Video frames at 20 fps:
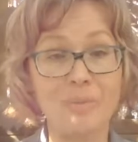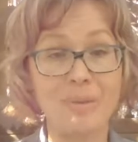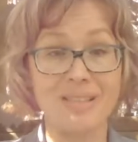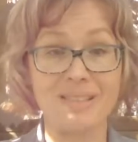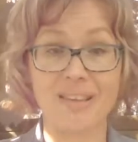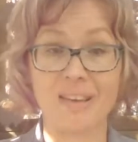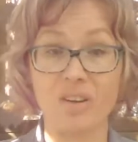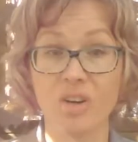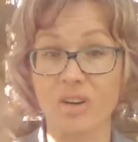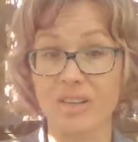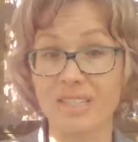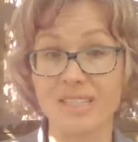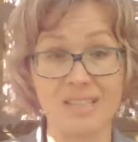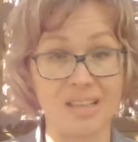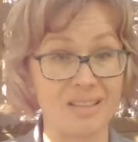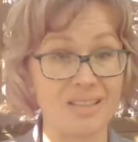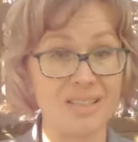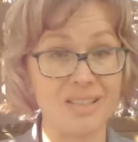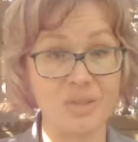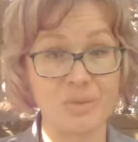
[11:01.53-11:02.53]
because I'd already
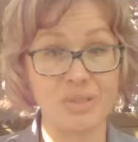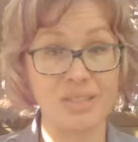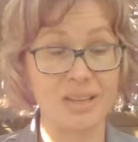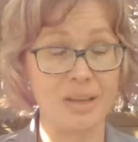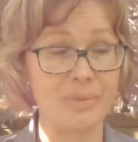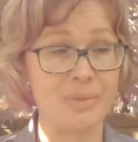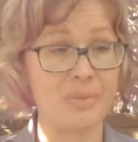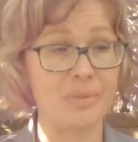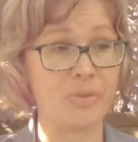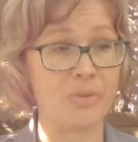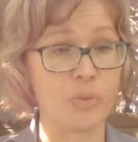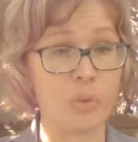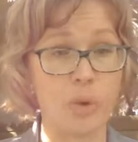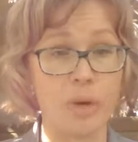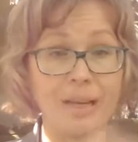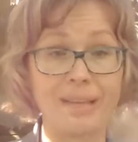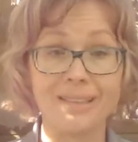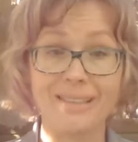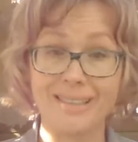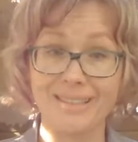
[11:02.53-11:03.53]
done this 3 times before,
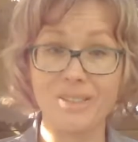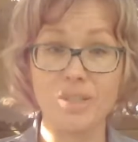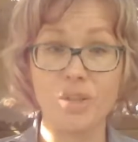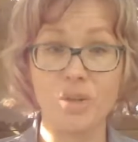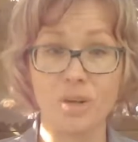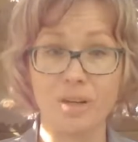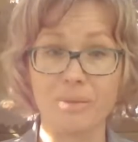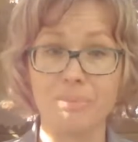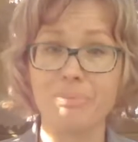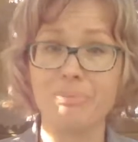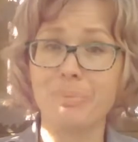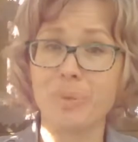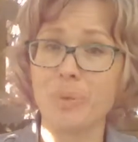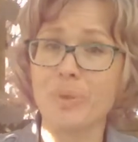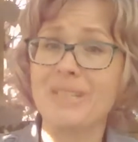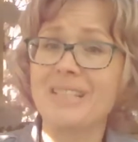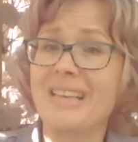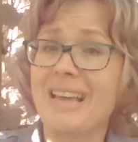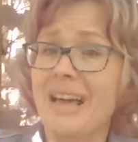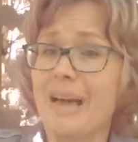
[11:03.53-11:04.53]
and kindergarten
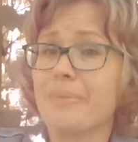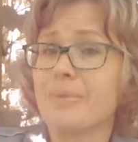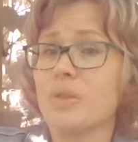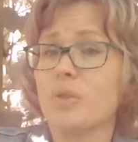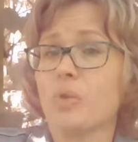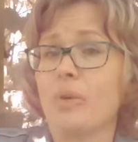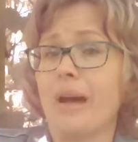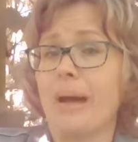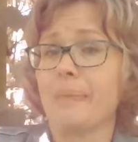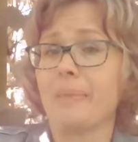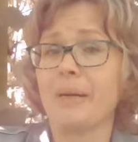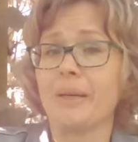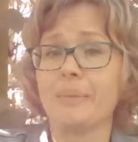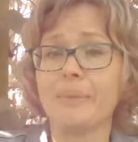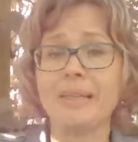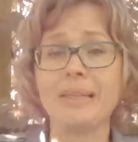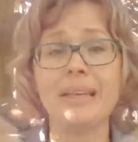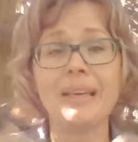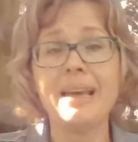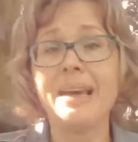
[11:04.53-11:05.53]
bores the absolute crap out of
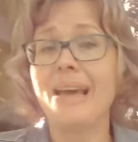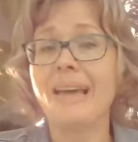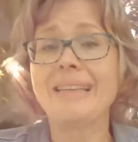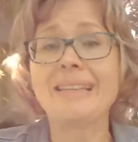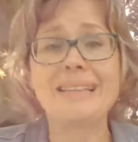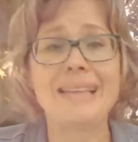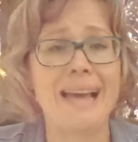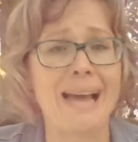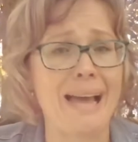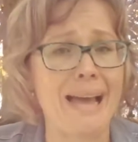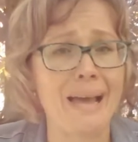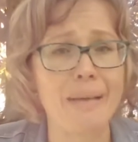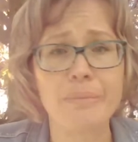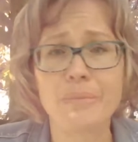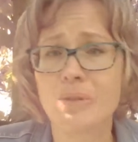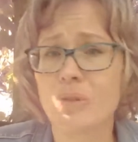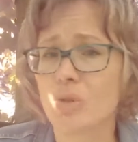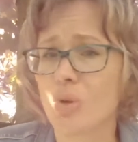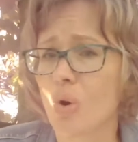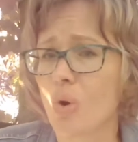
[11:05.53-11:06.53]
me. Yeah, I'm
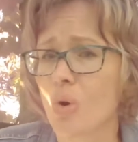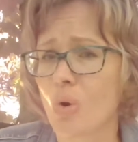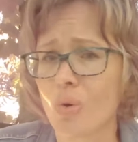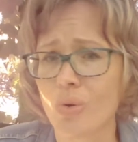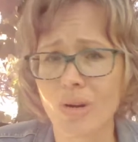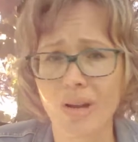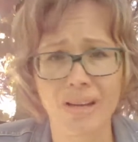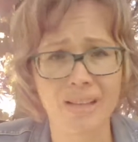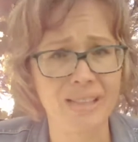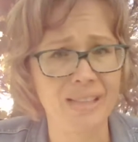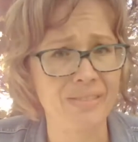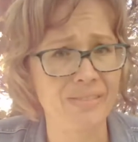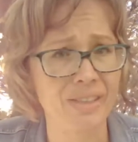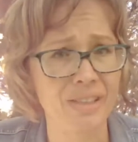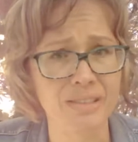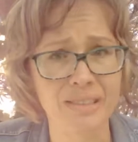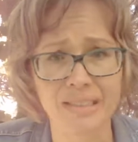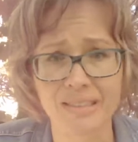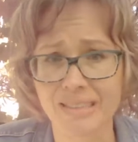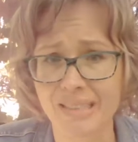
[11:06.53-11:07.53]
so not going to
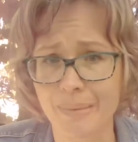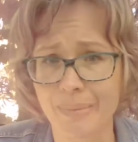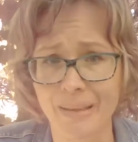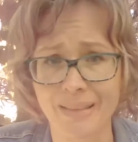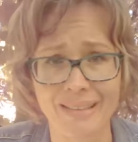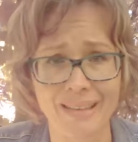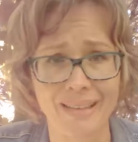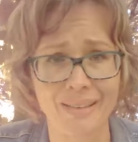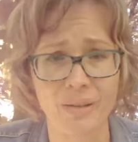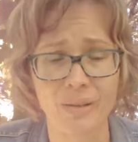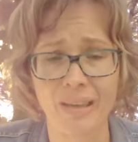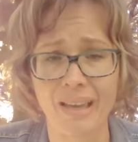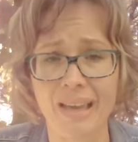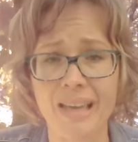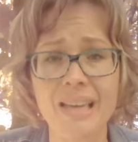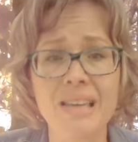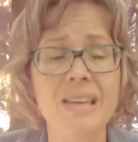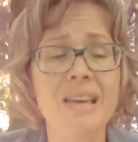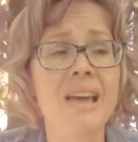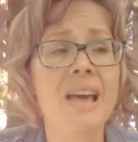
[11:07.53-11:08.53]
feel guilty about that, okay?
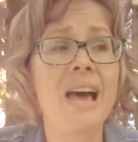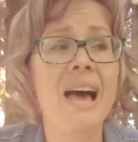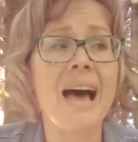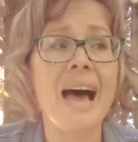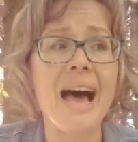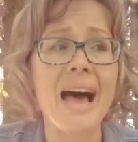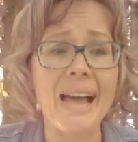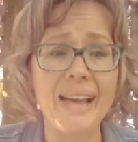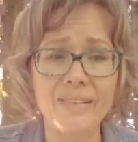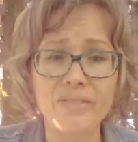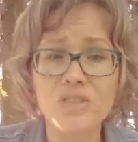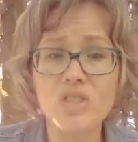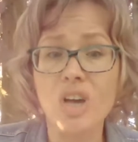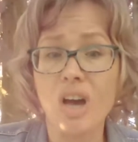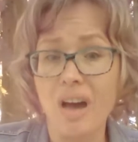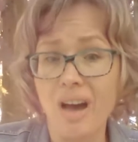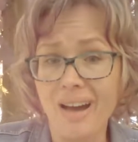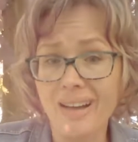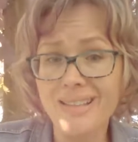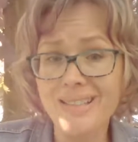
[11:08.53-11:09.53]
I have
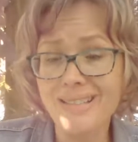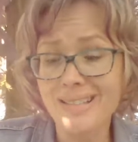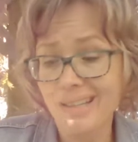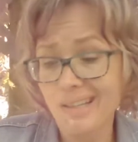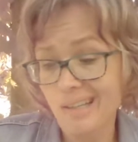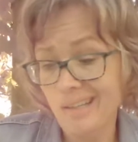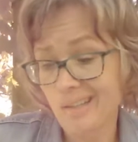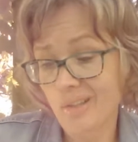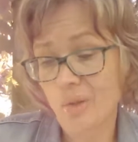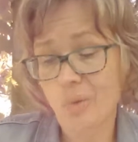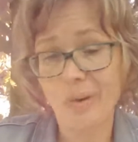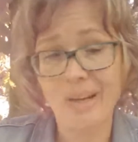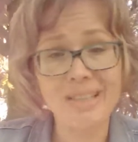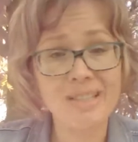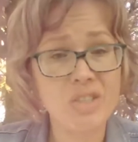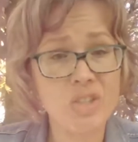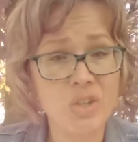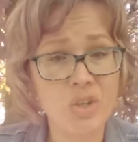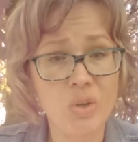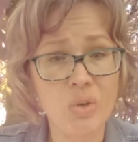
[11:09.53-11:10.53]
taught grade
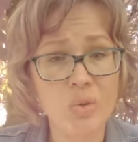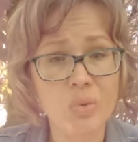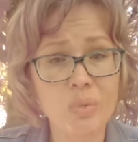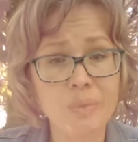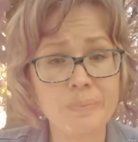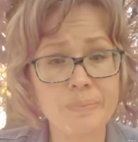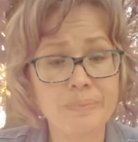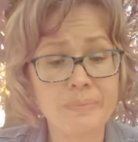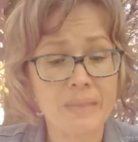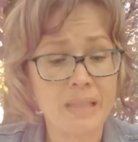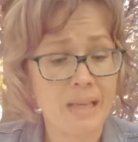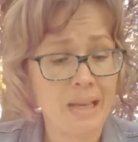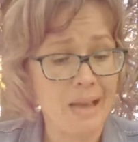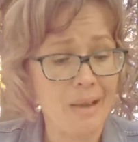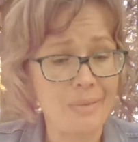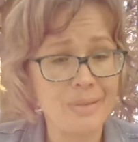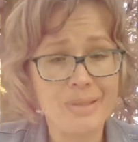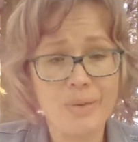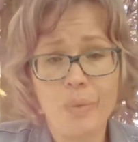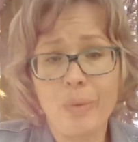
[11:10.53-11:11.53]
2. I
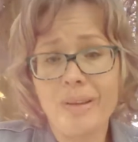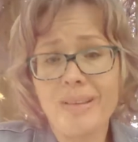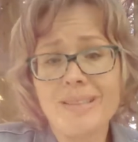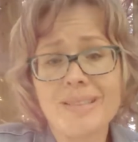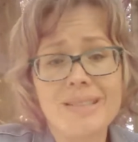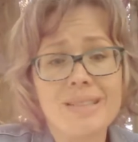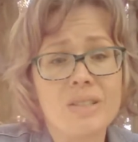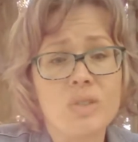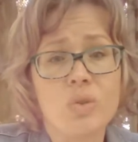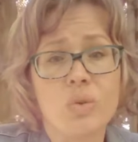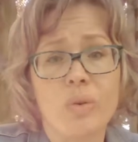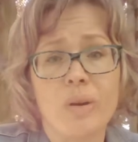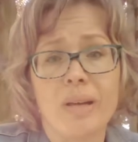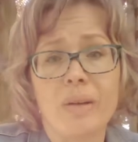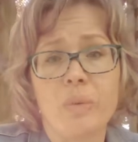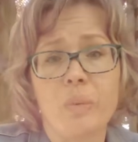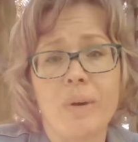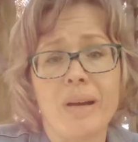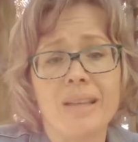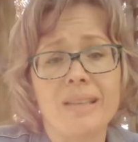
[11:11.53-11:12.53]
was going to teach grade
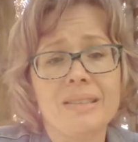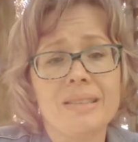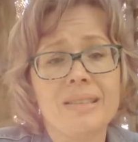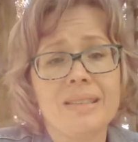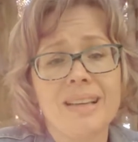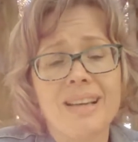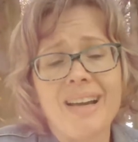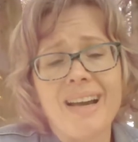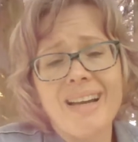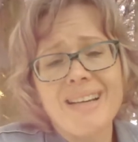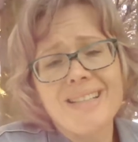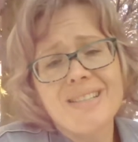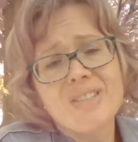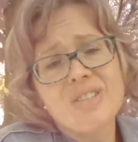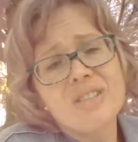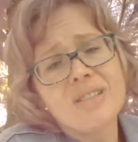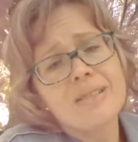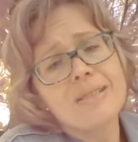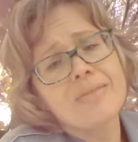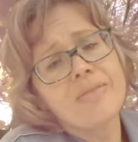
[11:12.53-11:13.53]
1. I
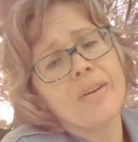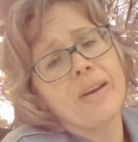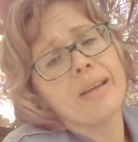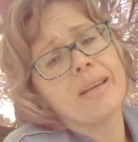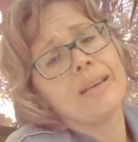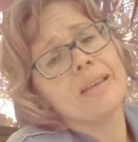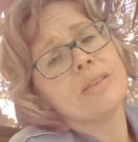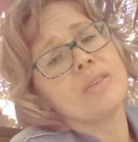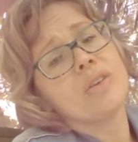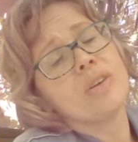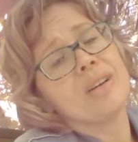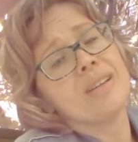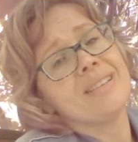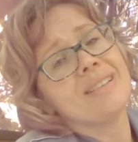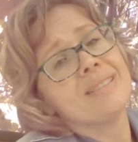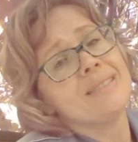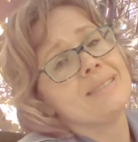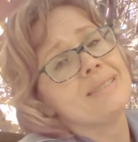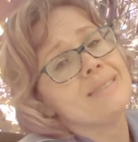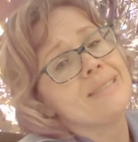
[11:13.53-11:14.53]
just find kindergarten
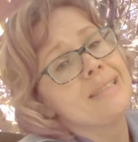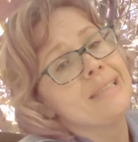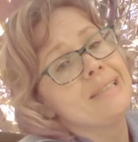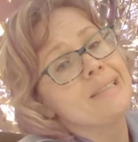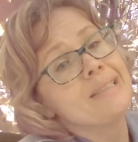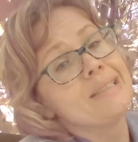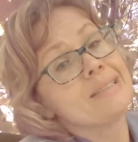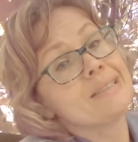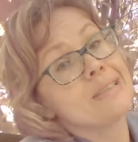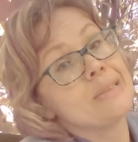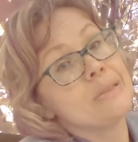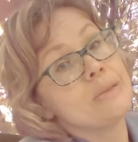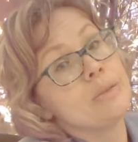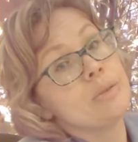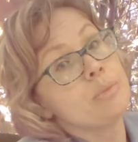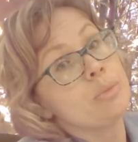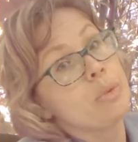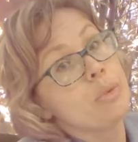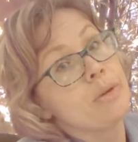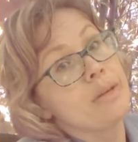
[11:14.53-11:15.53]
a little too
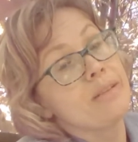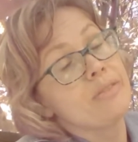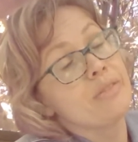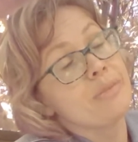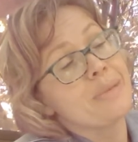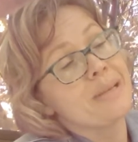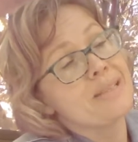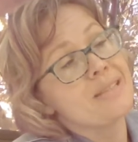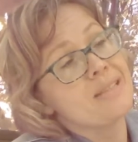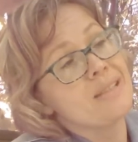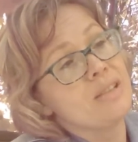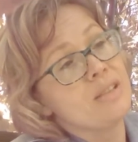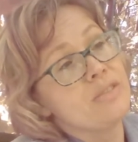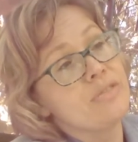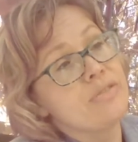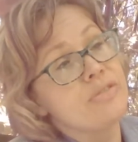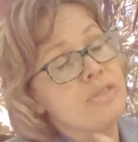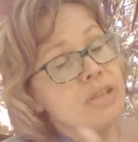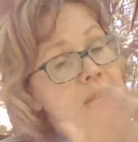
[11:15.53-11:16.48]
boring for myself.